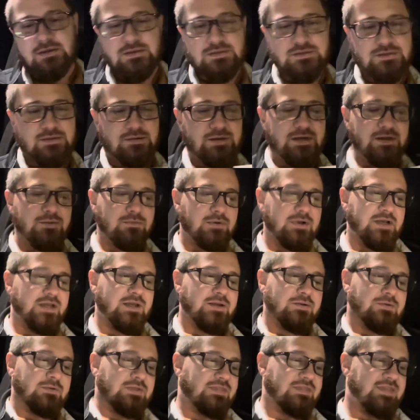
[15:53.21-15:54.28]
So, anyway,
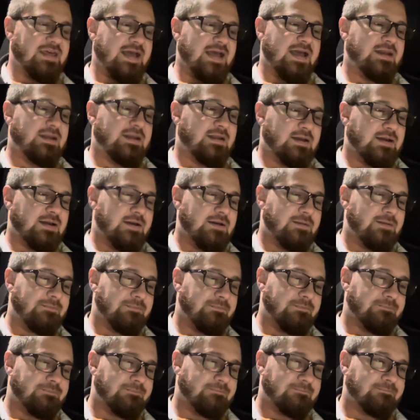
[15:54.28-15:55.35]
with that,
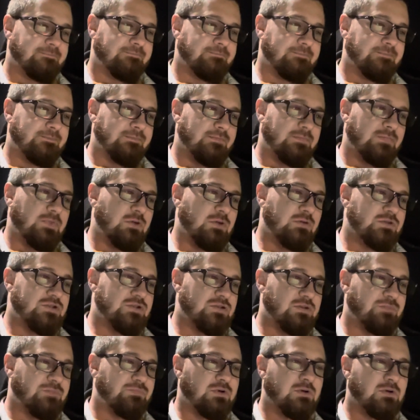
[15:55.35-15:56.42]
um, those are
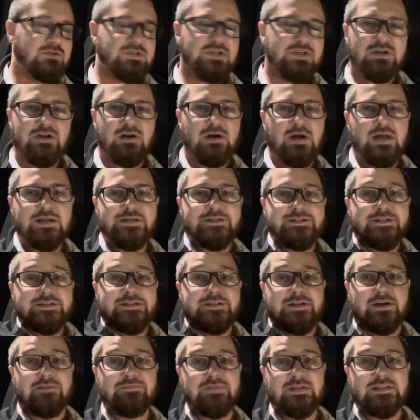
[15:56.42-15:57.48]
the pros and cons
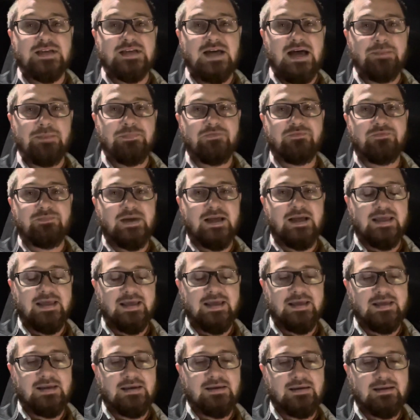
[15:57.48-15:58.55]
just off the top of my
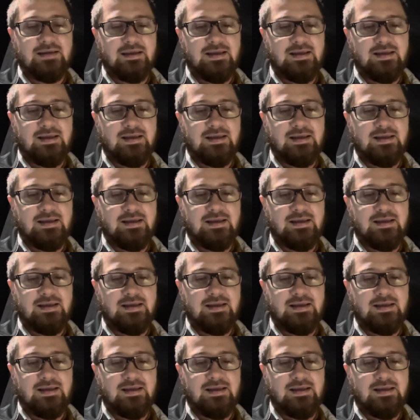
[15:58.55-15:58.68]
head.